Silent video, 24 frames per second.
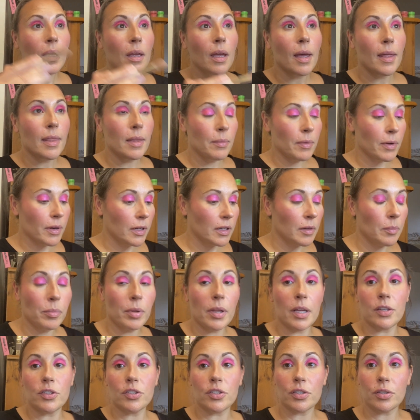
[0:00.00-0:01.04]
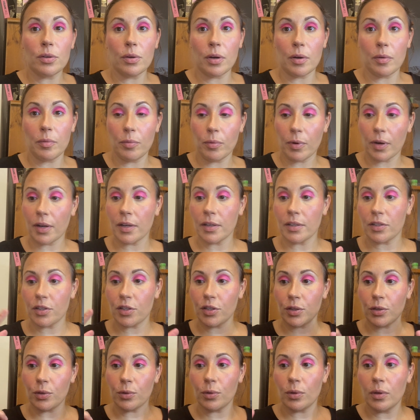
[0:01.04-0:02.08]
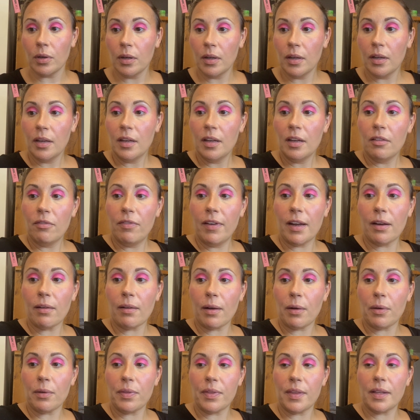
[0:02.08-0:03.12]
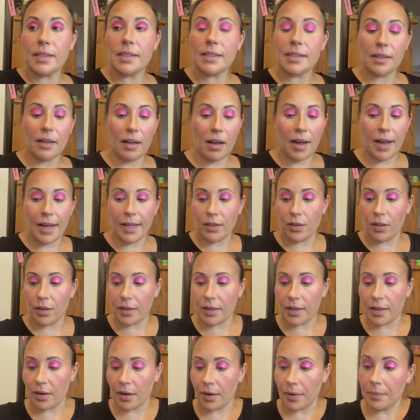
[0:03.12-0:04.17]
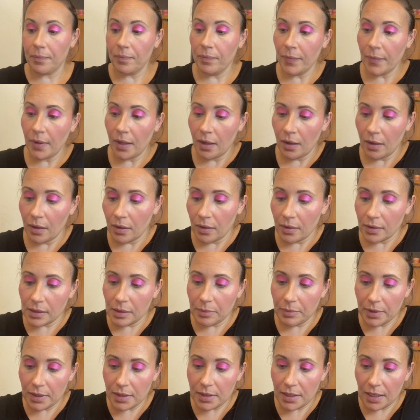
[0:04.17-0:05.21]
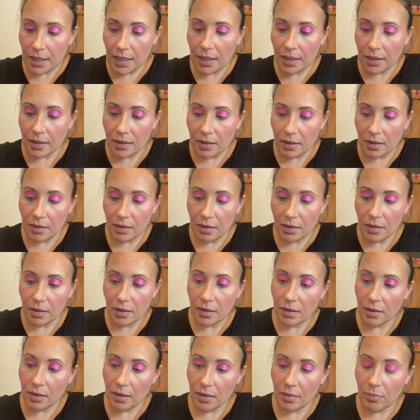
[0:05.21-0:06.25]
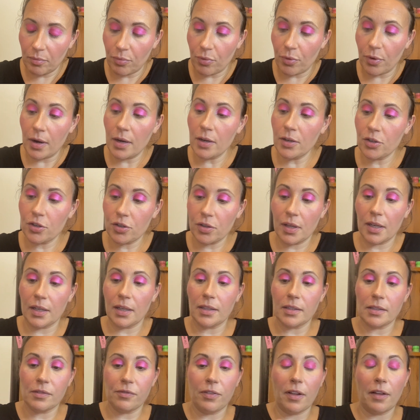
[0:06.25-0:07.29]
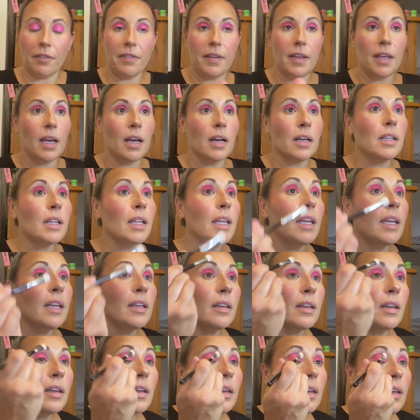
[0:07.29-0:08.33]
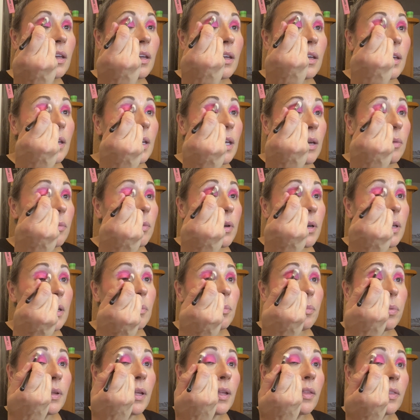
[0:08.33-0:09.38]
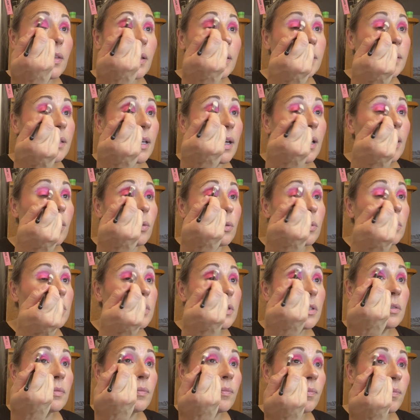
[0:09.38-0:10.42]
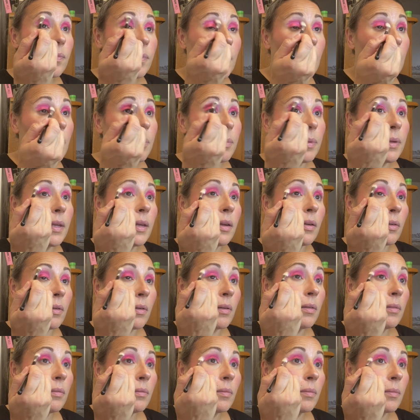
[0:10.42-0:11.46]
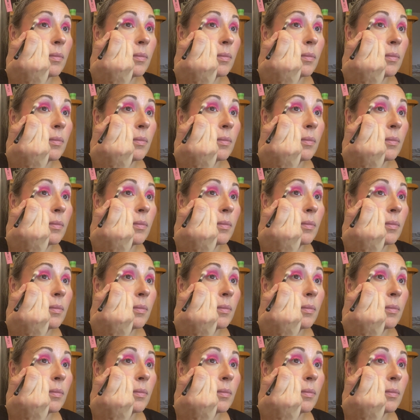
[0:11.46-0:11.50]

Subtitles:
And then we're going to blush, or we're going to figure out this eye look here. So I'm going to take a brush that is fluffy and clean, and we're going to blend this out up here.